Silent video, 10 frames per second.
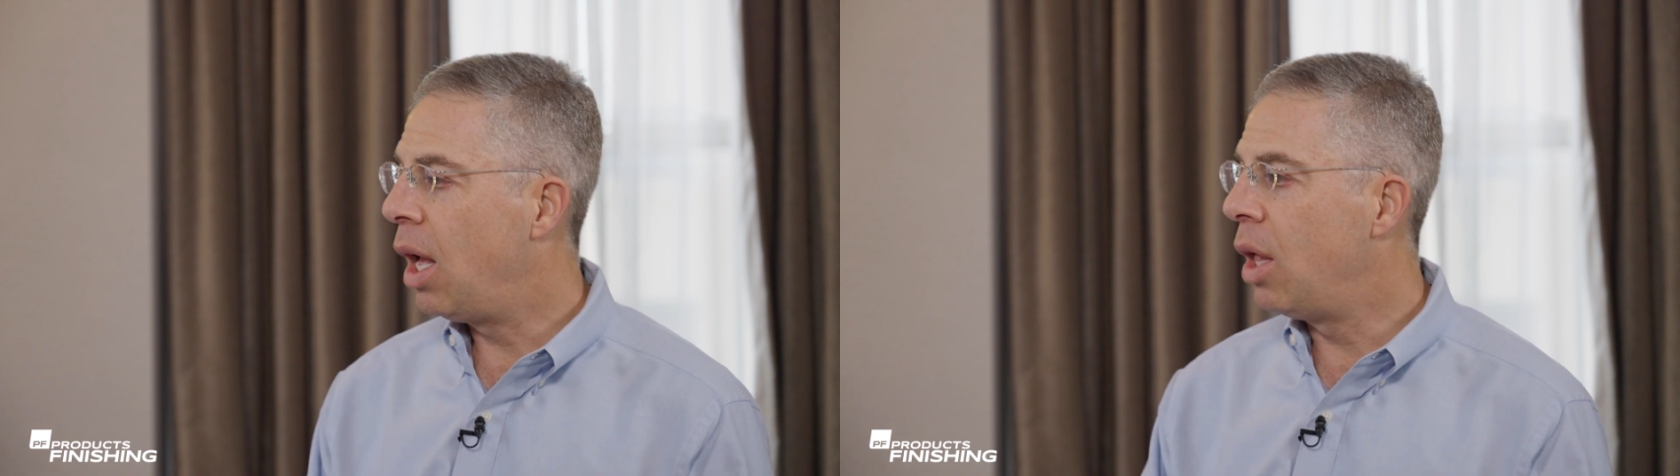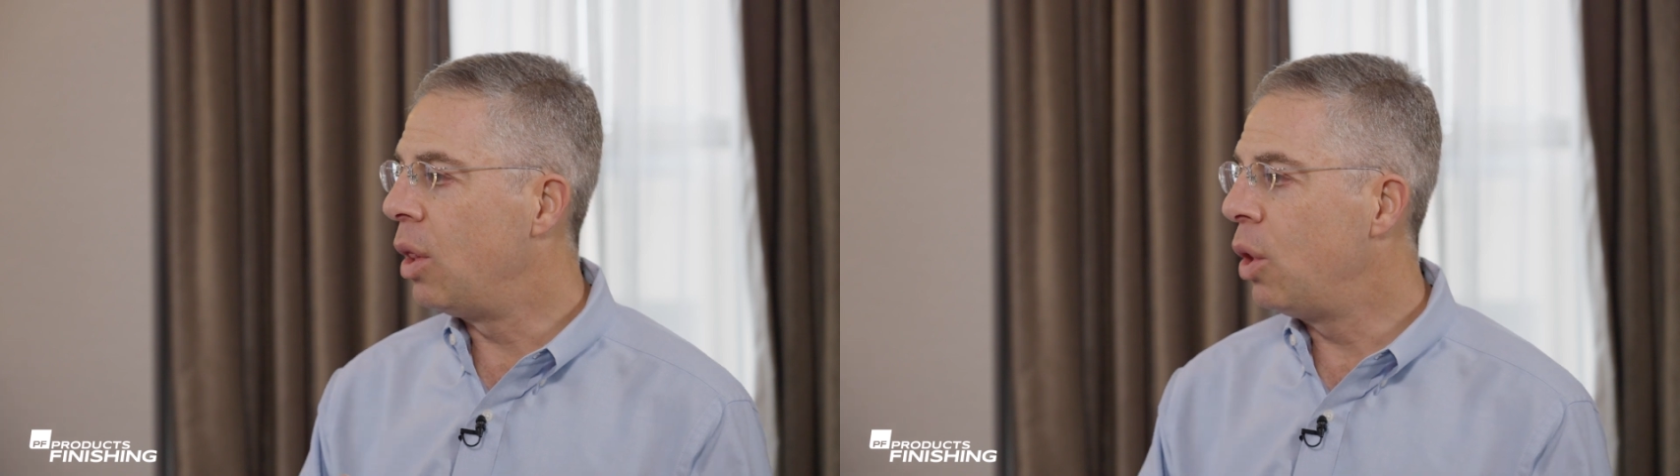
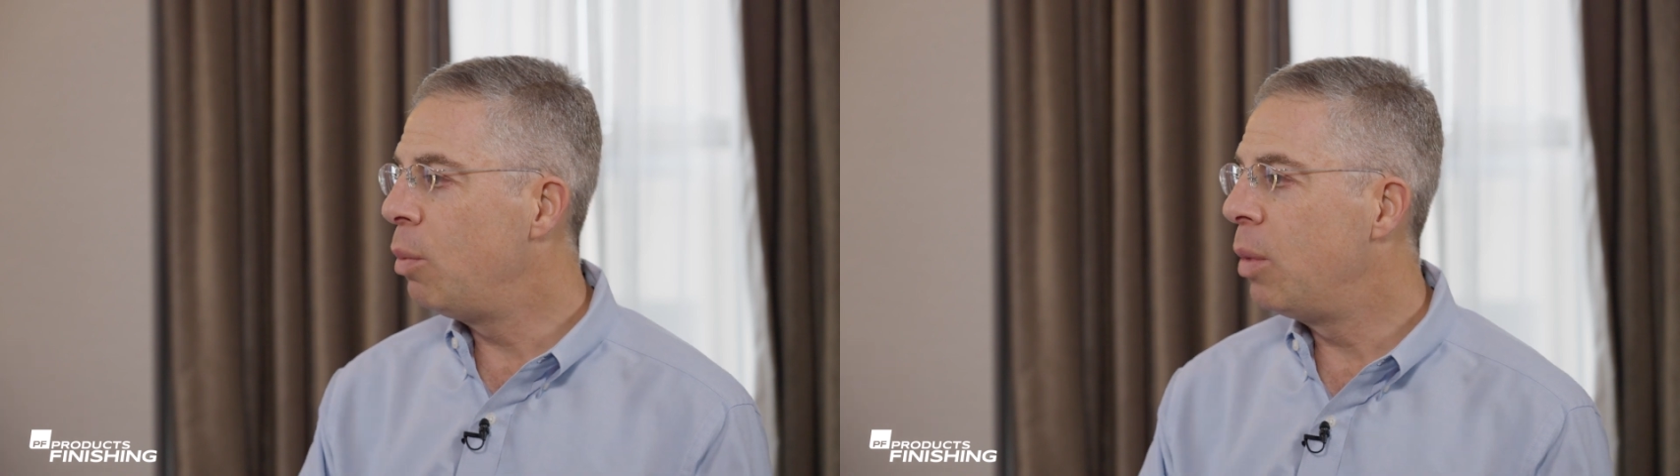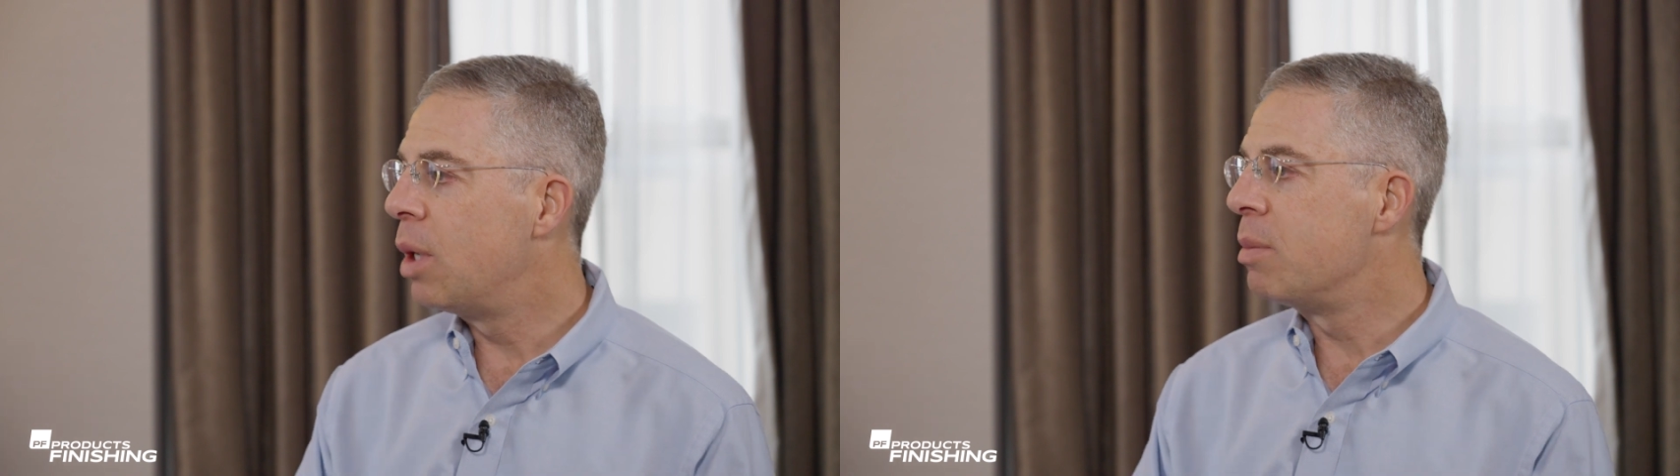
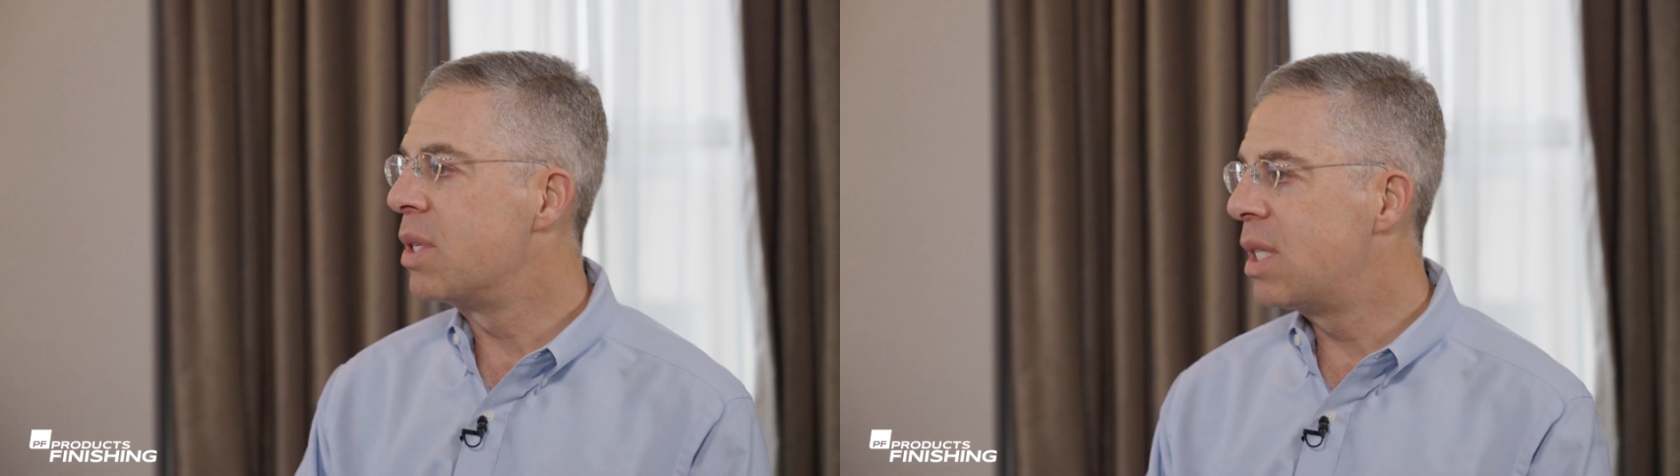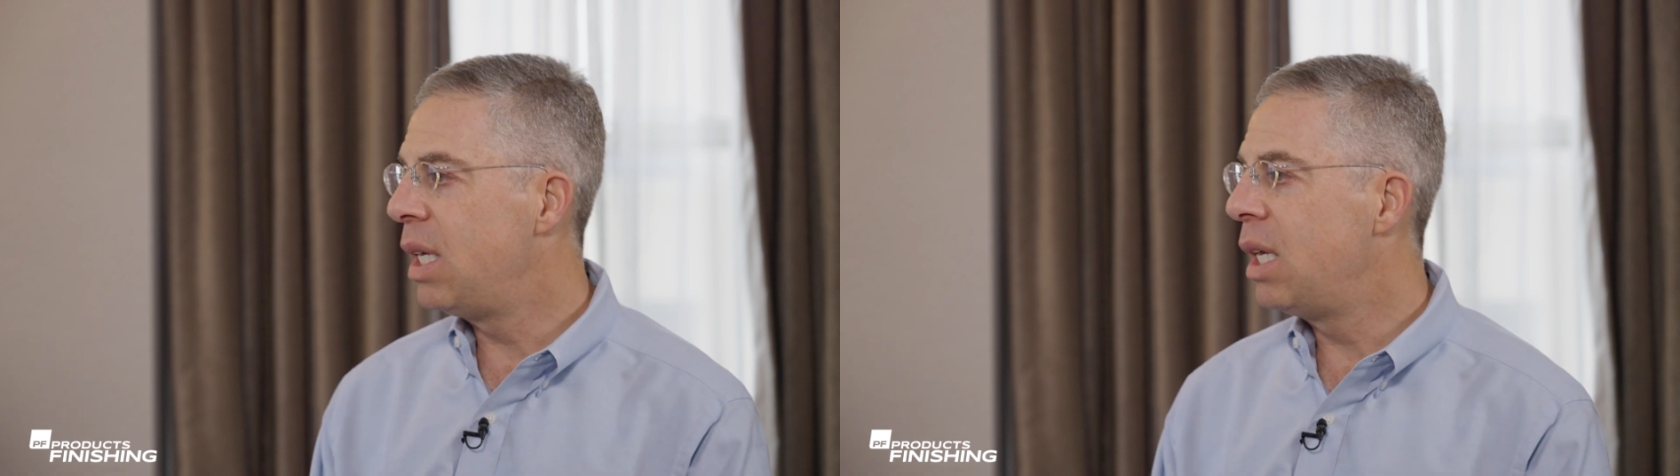aluminum,
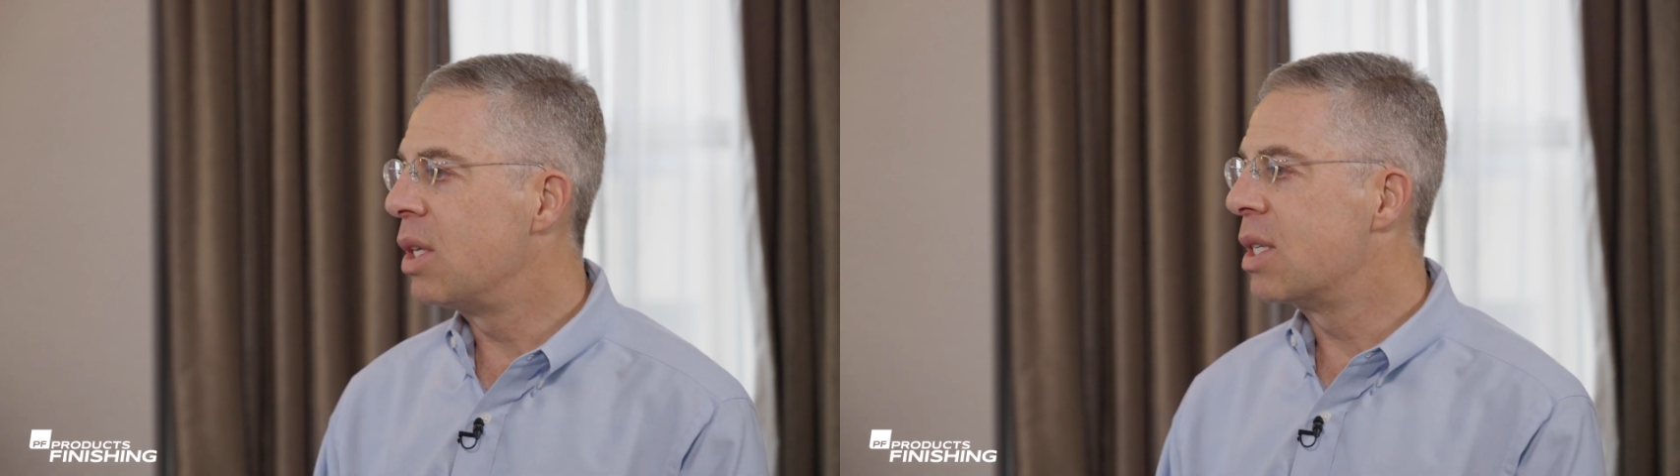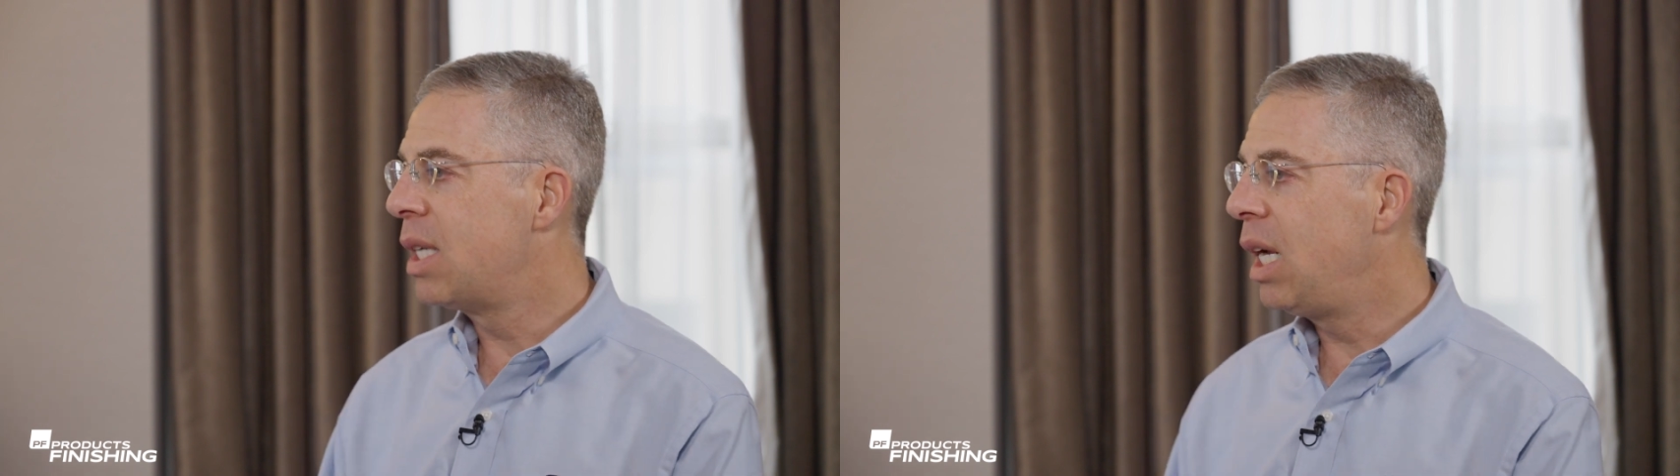
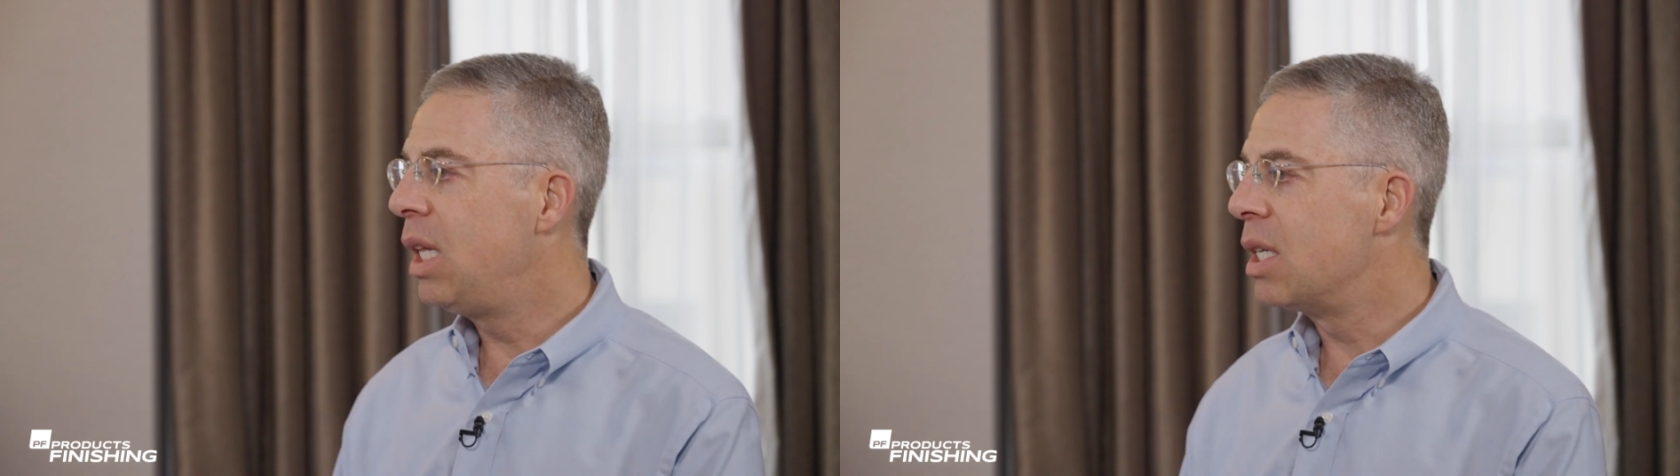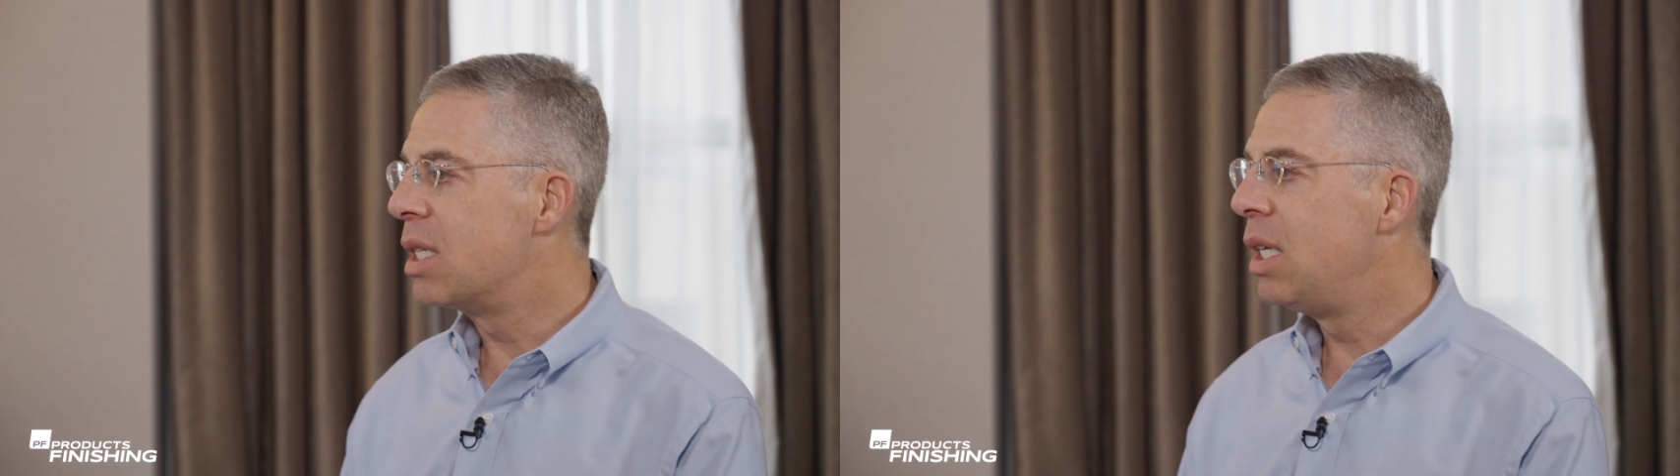steel,
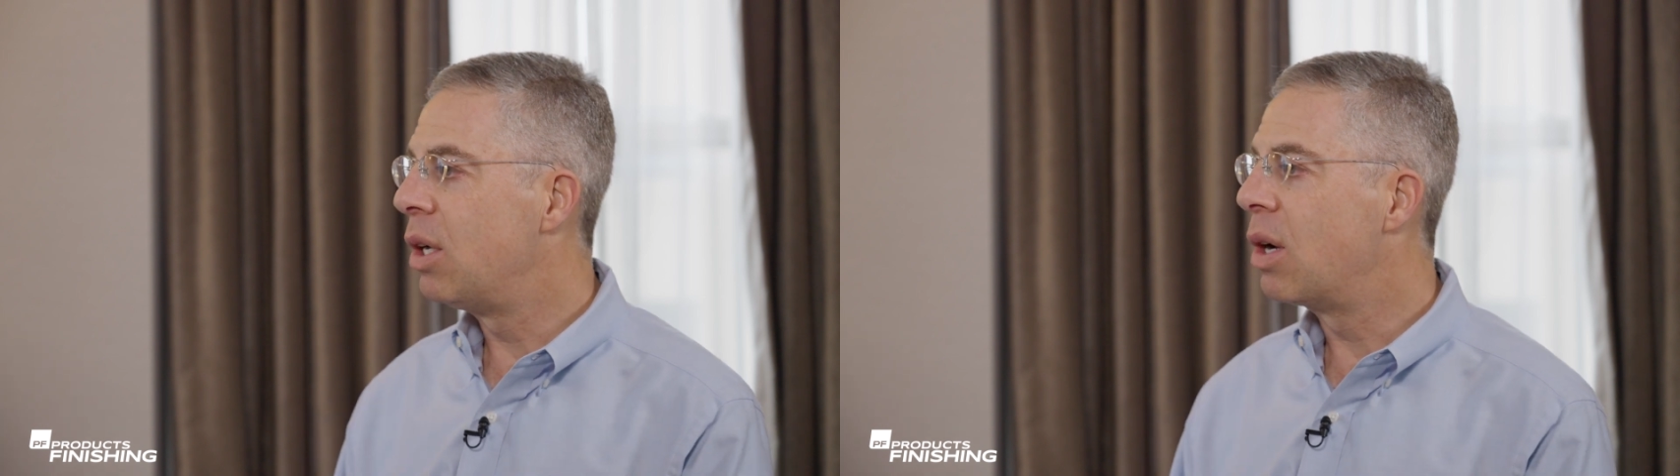stainless steel,